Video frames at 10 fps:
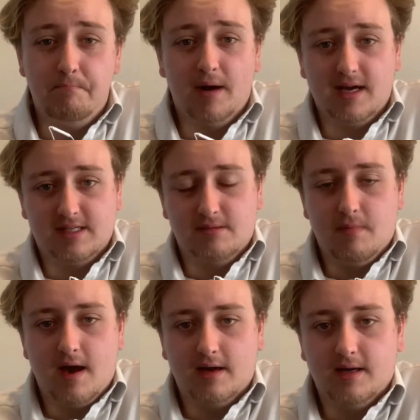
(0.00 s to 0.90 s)
bust
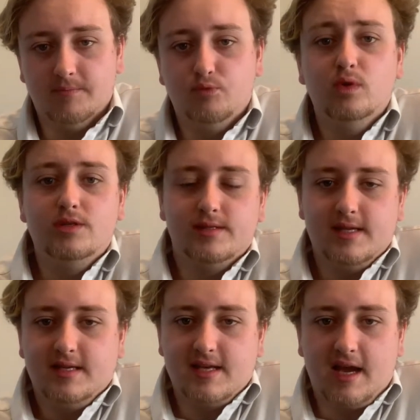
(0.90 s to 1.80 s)
market, which was
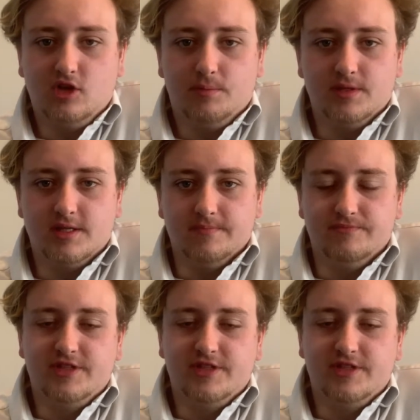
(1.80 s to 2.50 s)
the exact opposite.